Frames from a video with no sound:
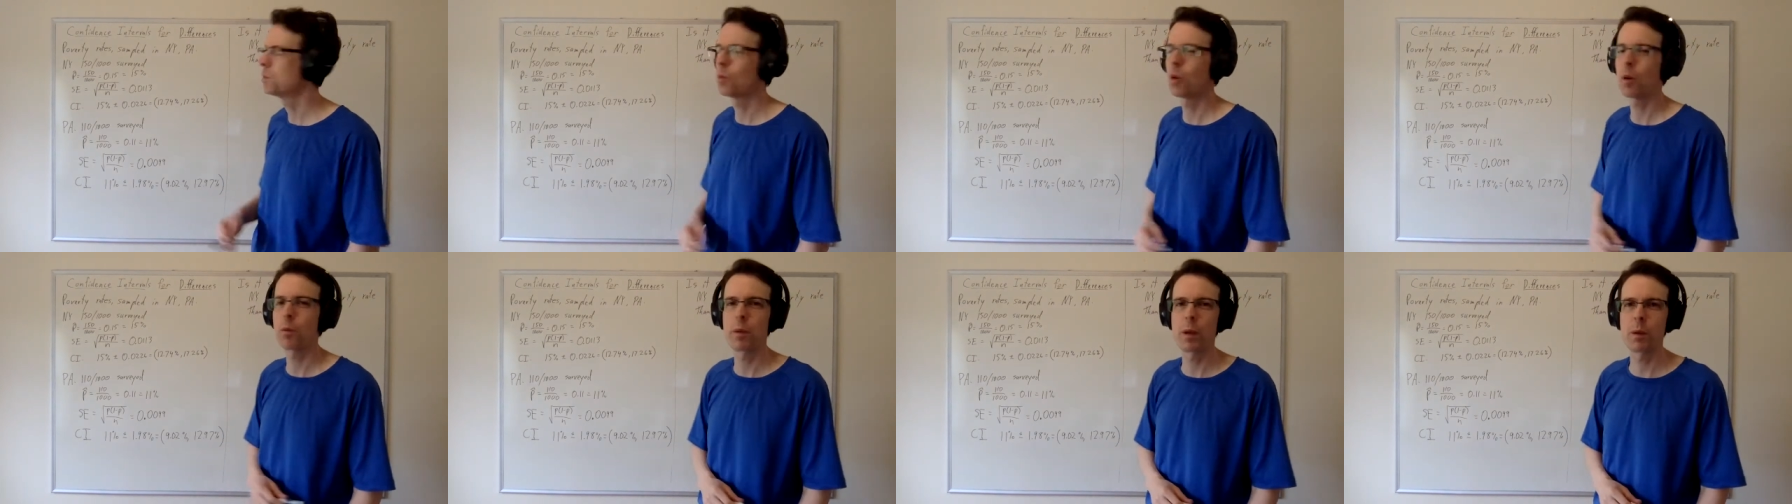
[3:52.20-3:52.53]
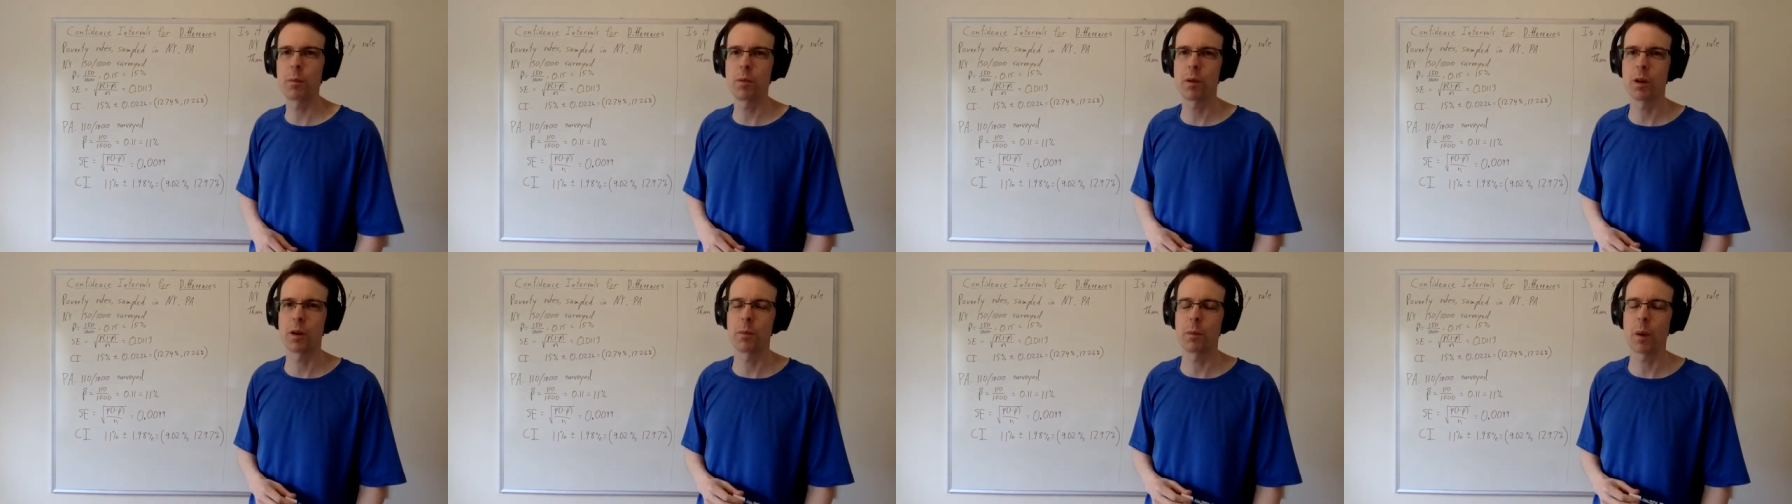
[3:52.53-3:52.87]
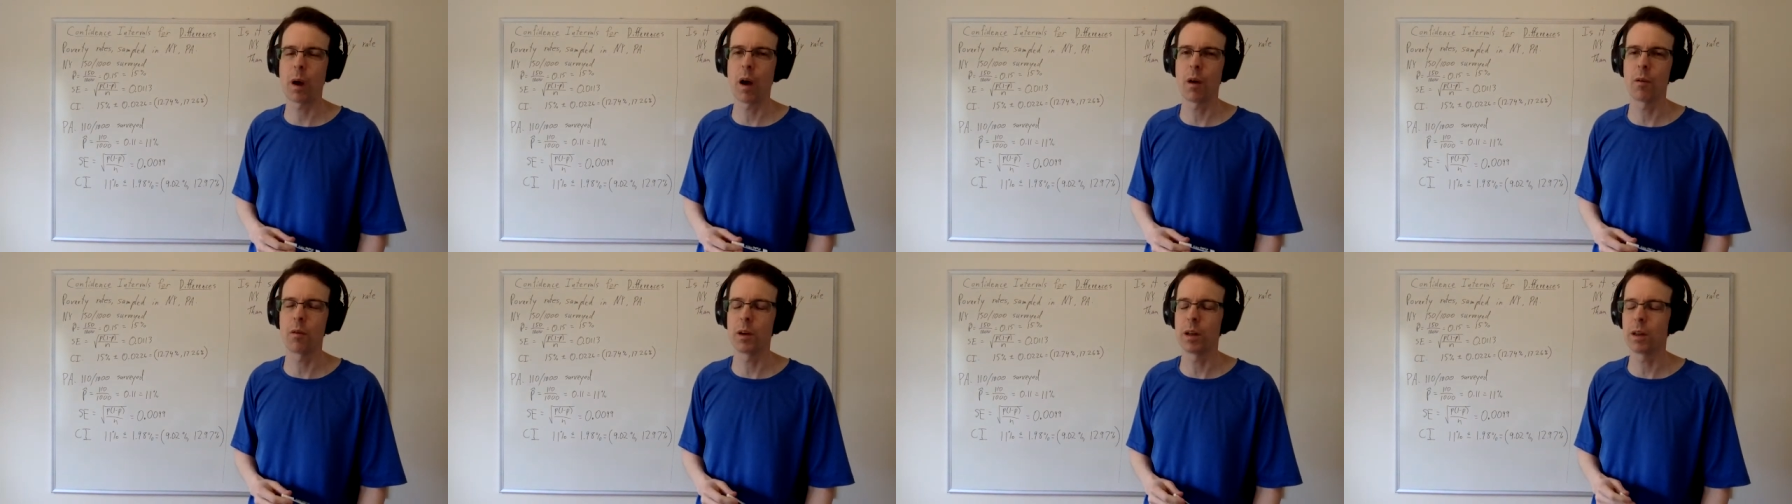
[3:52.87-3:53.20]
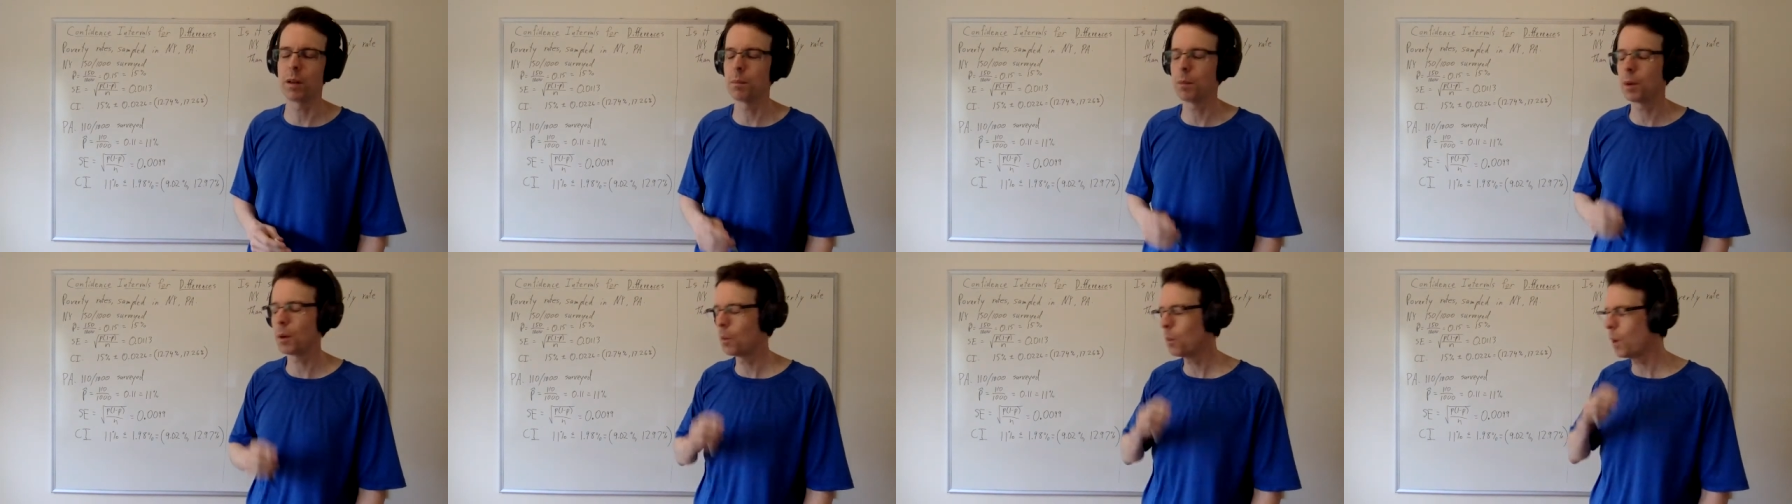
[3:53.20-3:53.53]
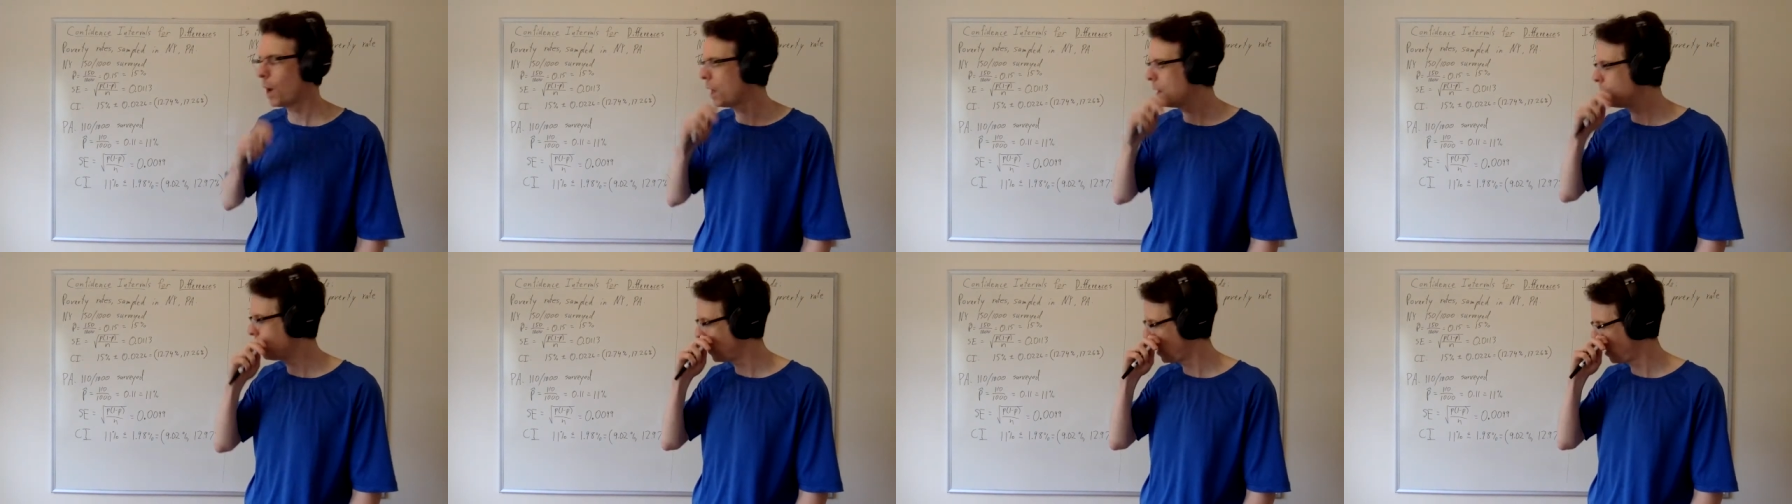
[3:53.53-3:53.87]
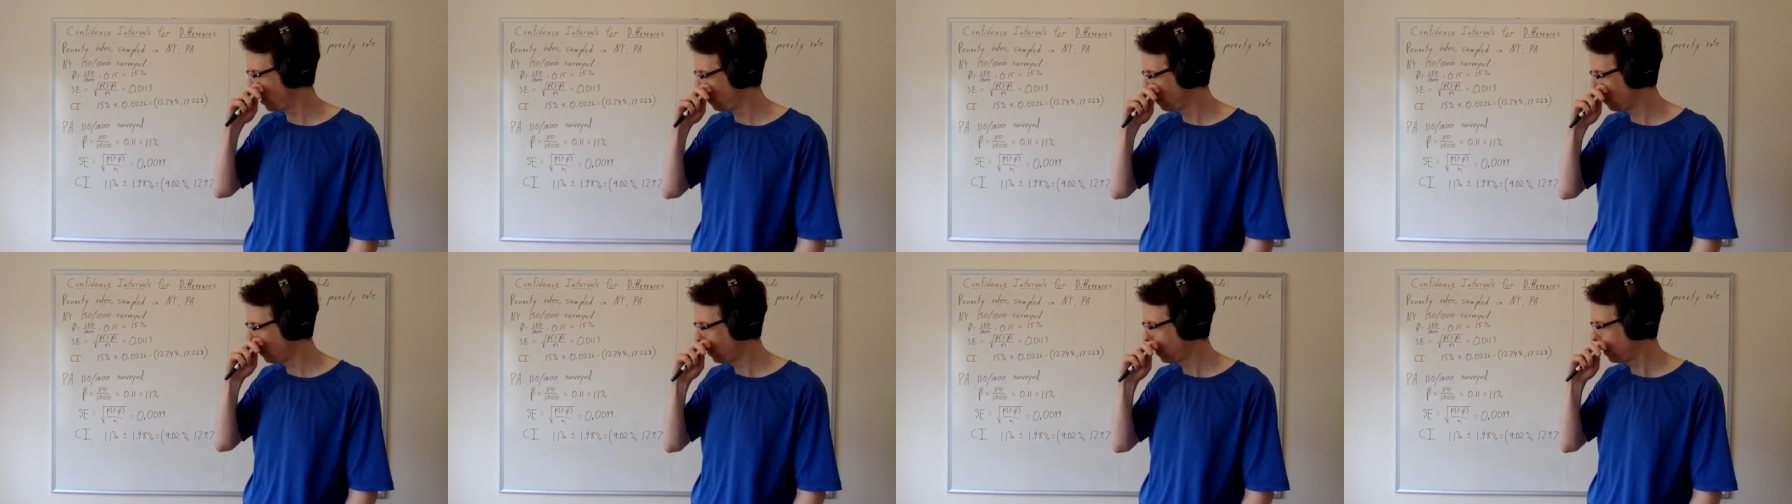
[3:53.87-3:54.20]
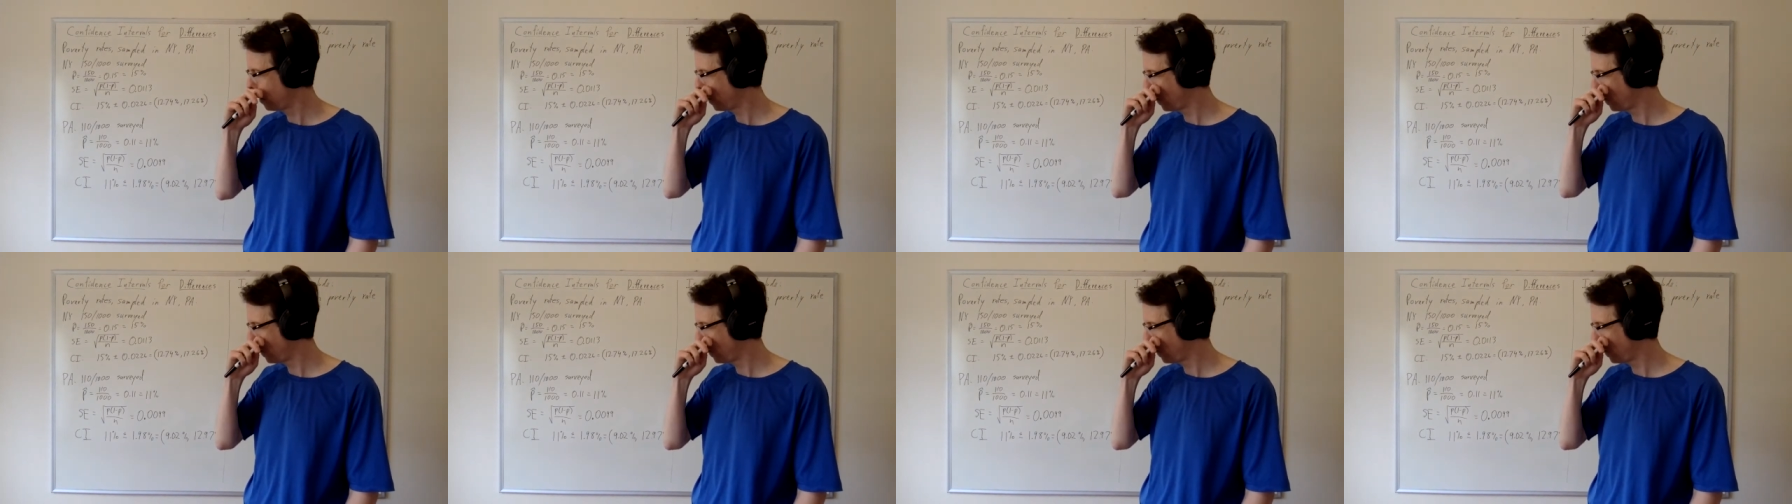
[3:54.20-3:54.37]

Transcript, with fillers: has more people in poverty. But wait a minute,